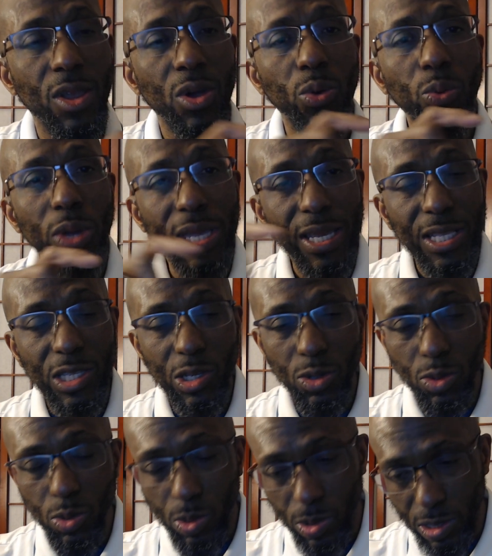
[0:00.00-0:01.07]
we can
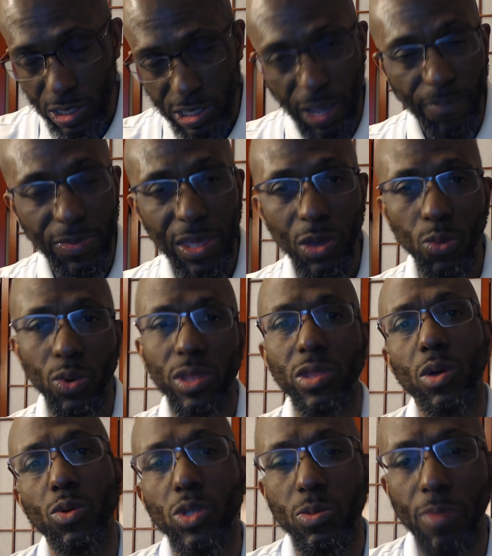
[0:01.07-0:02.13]
do something with
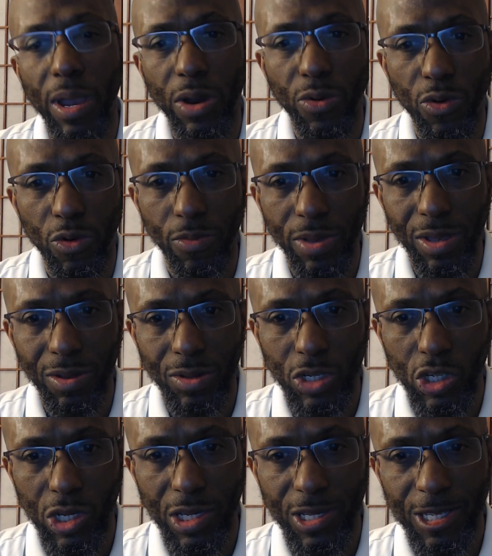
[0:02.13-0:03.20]
those microbial
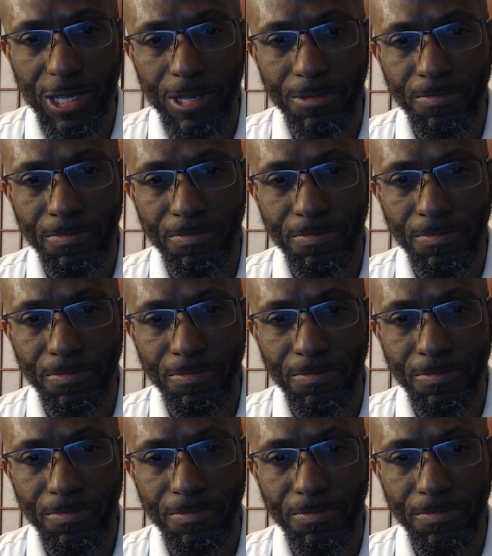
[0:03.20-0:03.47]
genes.